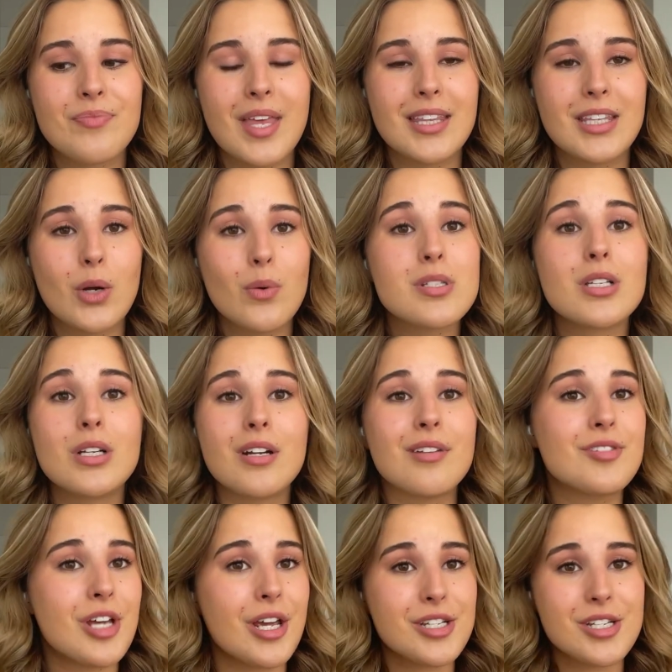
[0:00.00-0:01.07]
there was a lot
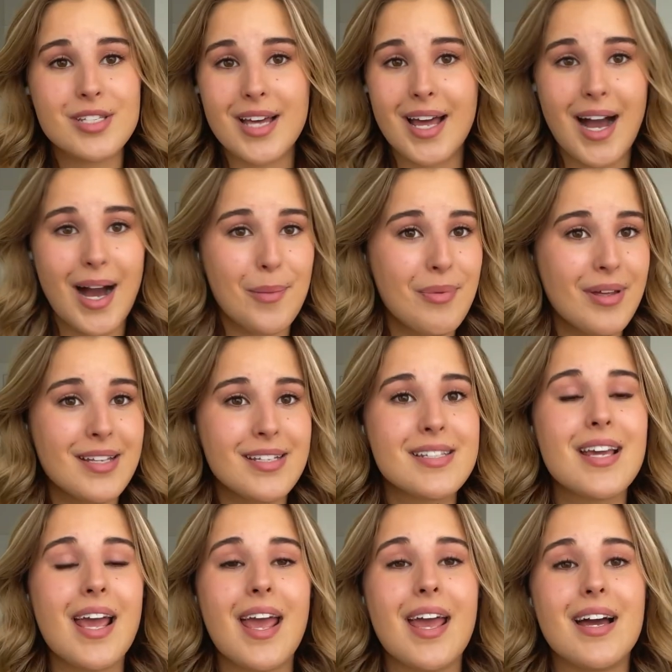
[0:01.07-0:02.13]
of changes that
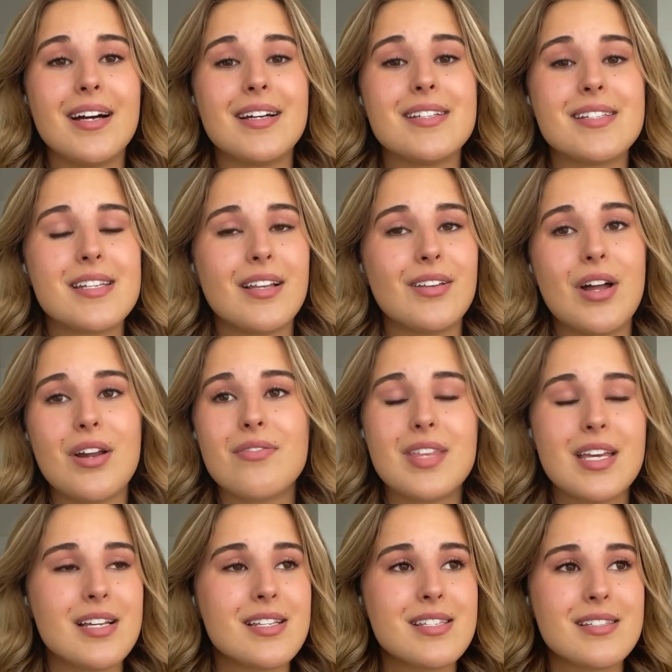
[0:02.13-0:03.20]
happened, and a lot of
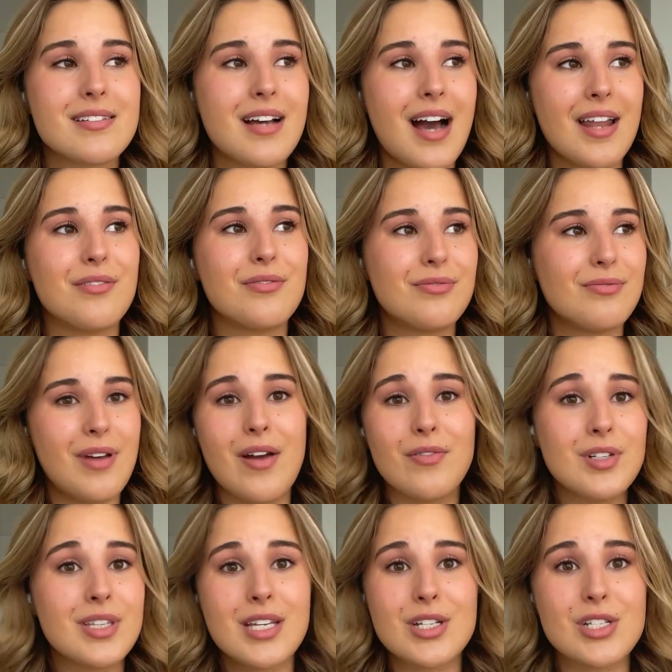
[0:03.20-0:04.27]
things,
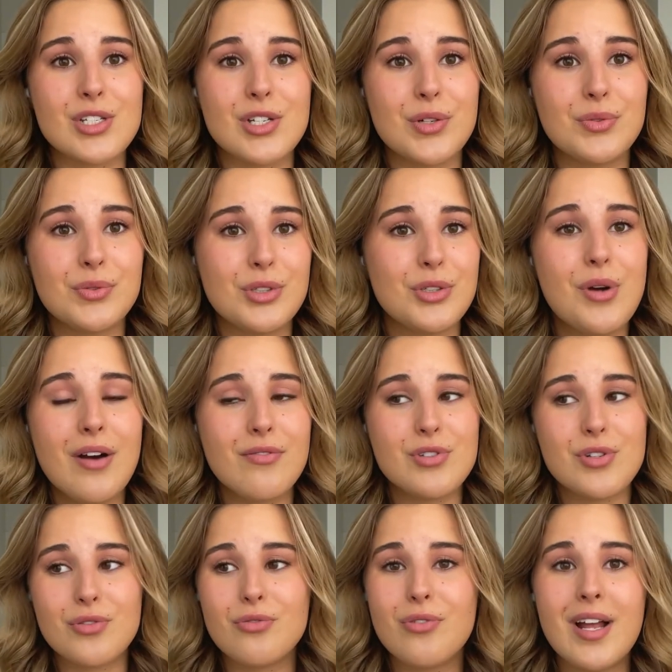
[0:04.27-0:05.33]
everything is new. You have
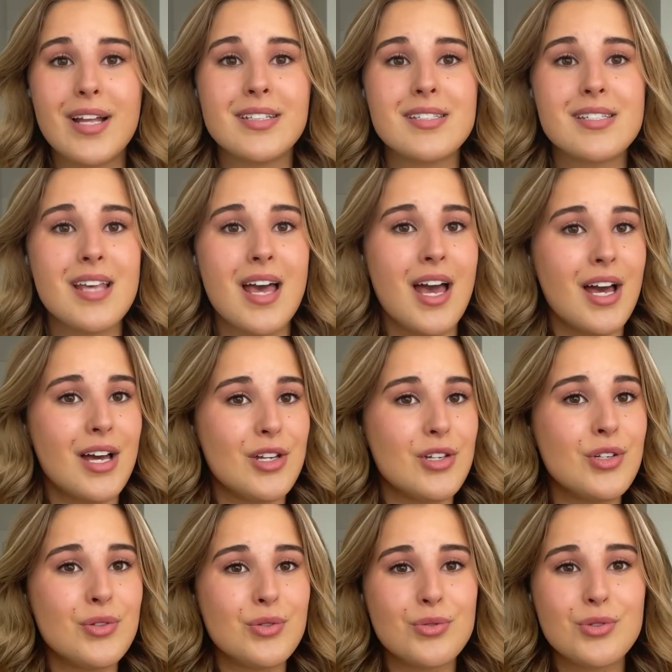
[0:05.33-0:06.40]
new friends,
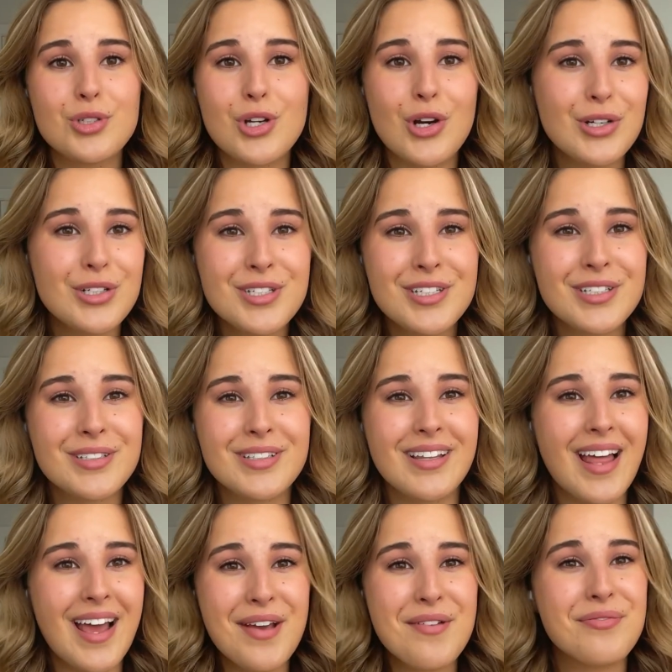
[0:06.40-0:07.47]
new church
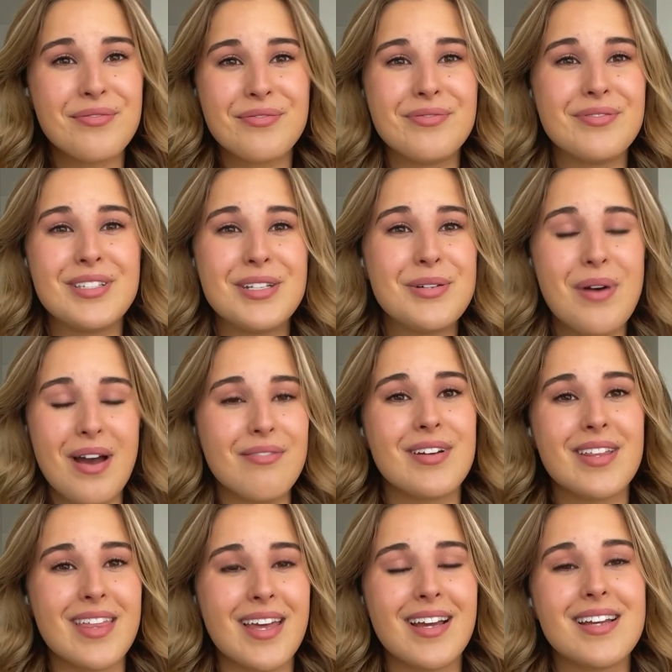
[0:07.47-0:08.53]
life, new
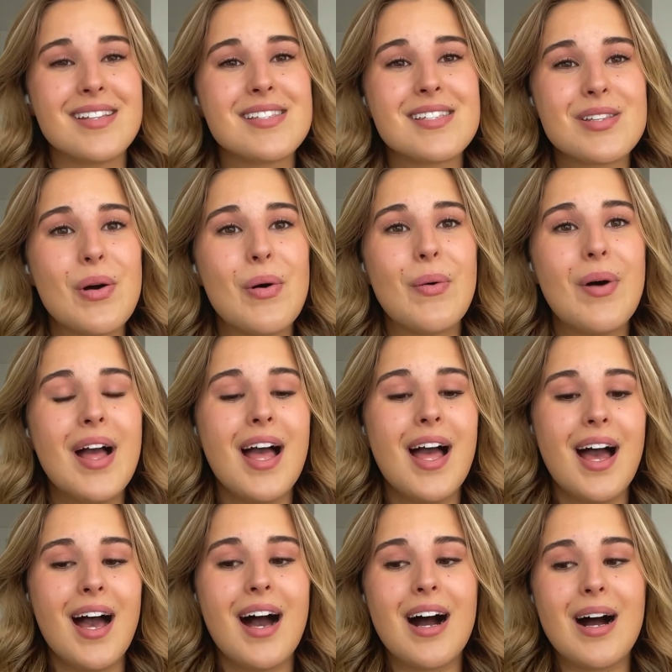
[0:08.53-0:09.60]
everything. And so
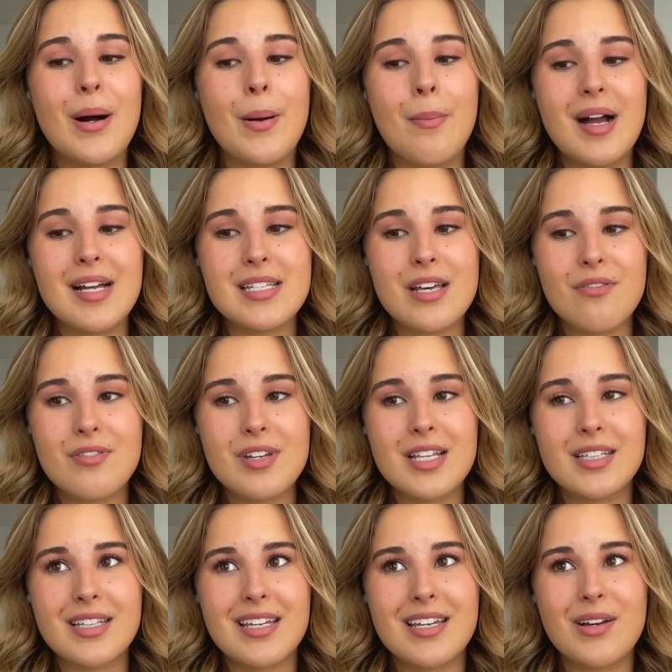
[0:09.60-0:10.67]
I
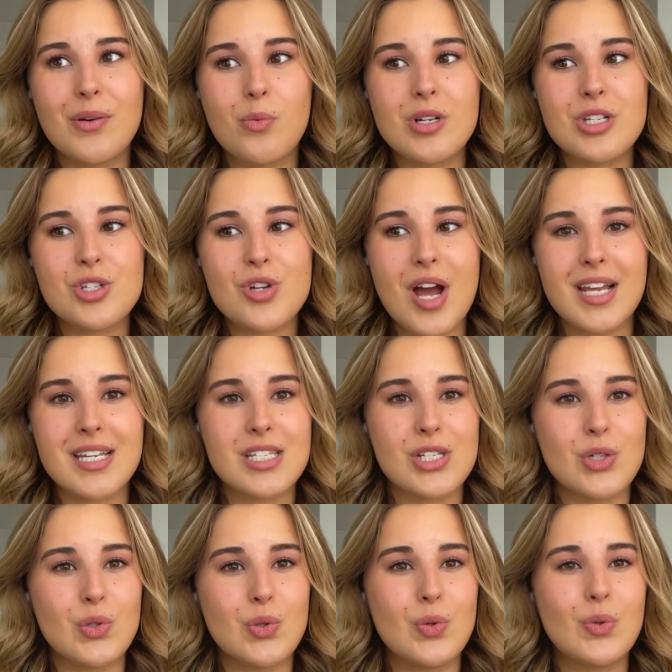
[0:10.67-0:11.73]
definitely was trying
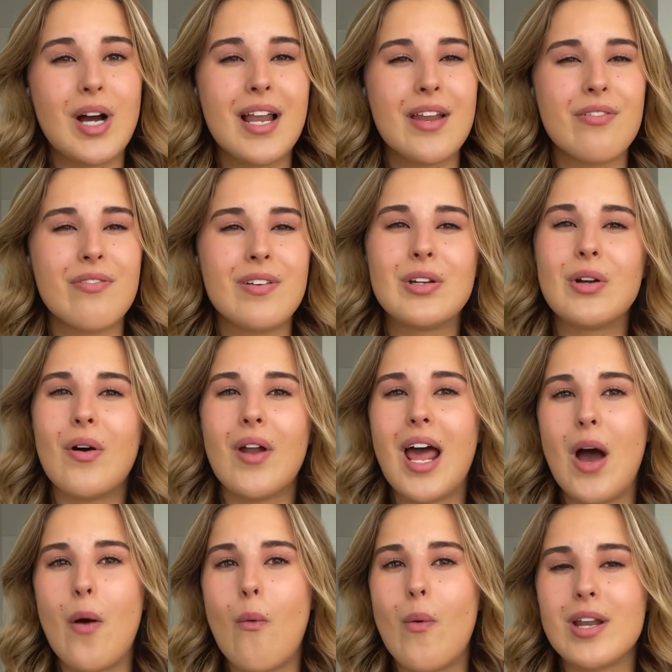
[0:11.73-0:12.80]
to kind of figure out
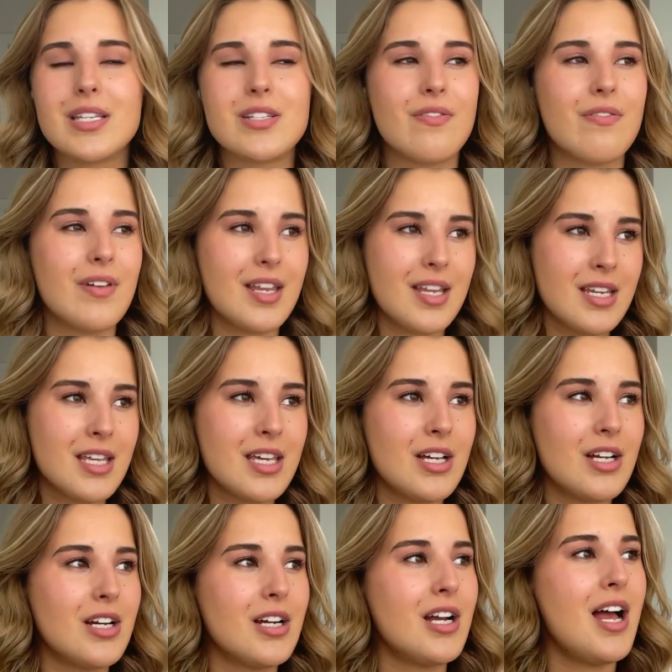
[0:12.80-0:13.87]
how I wanted to fit in
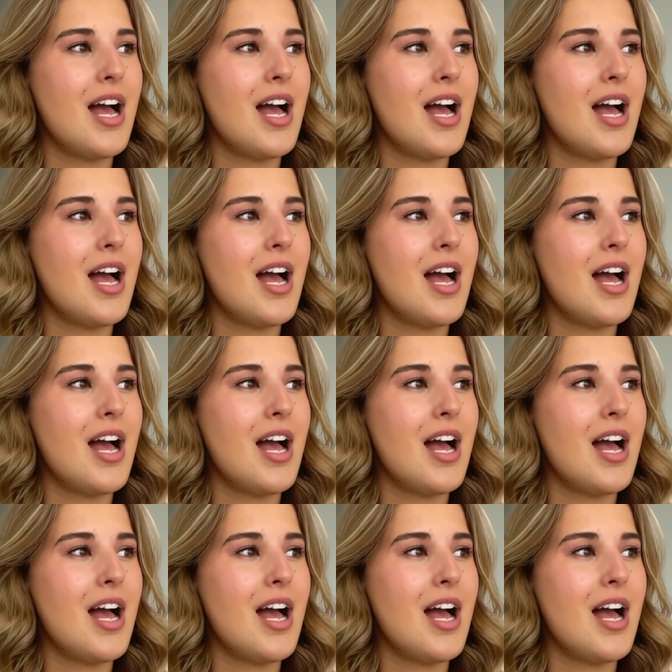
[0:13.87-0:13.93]
here.